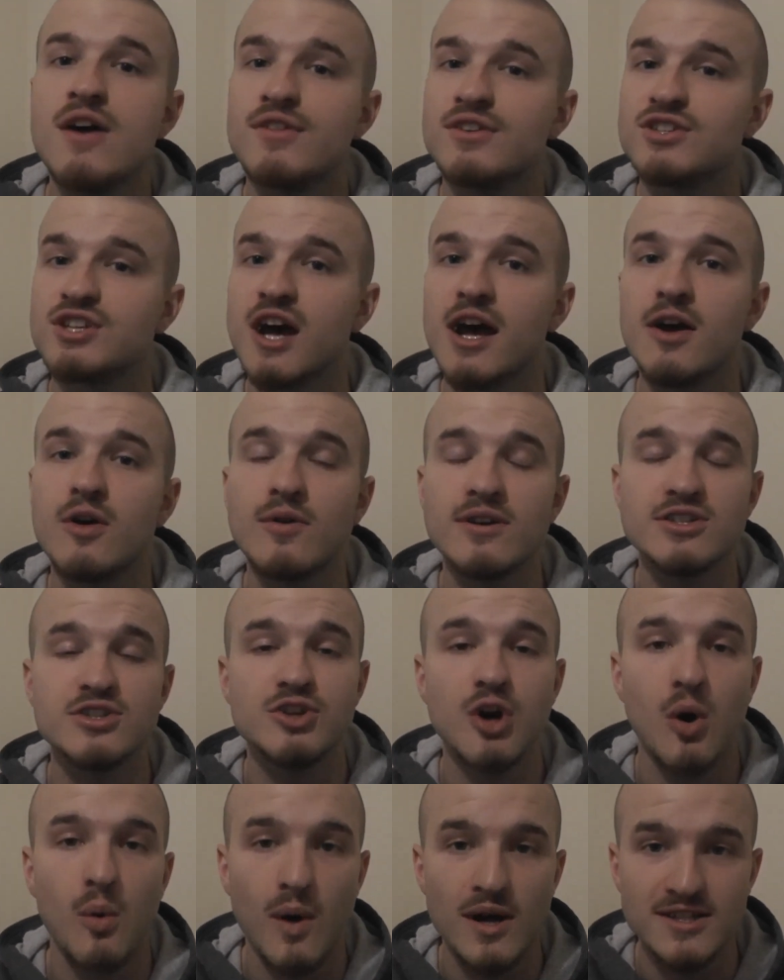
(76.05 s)
The title is
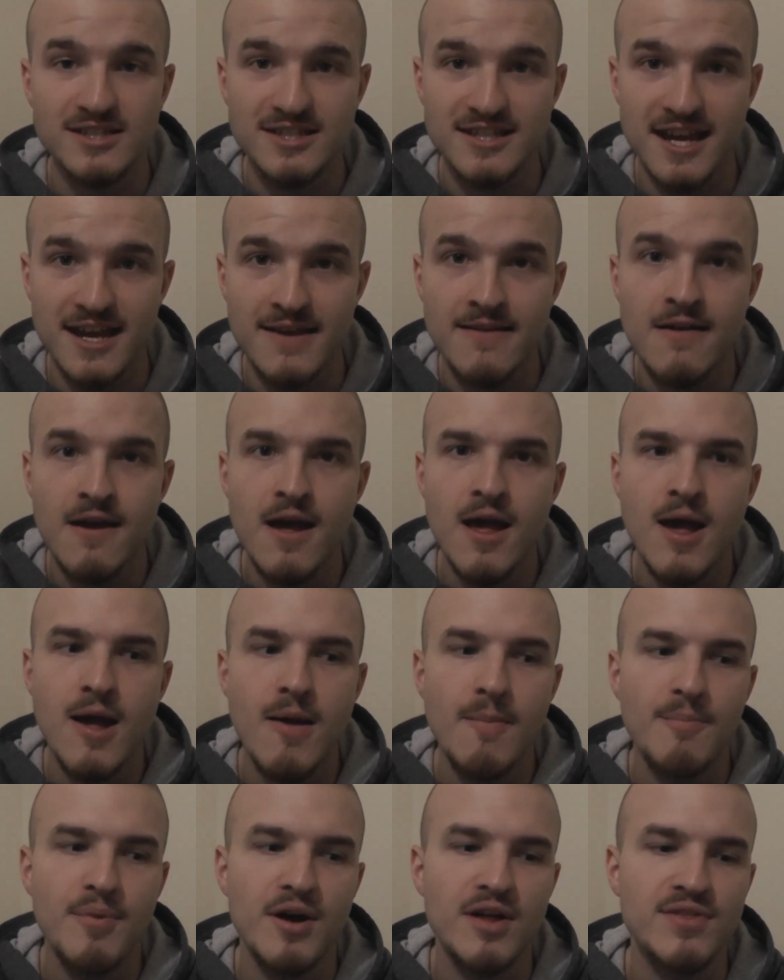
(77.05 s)
not won today,
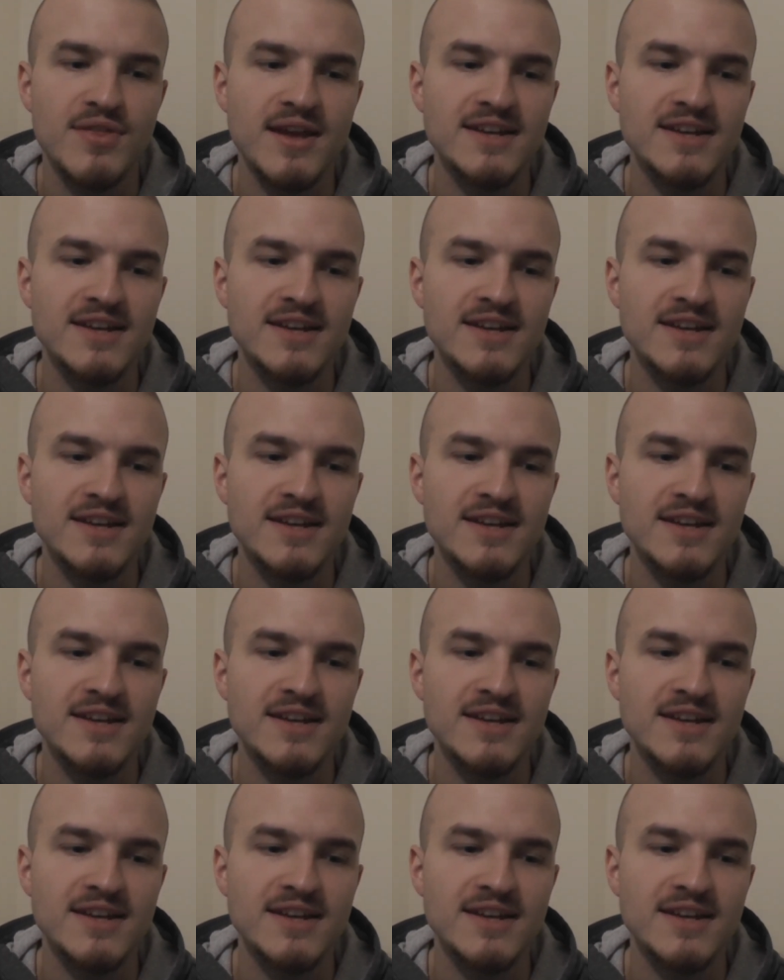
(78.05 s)
but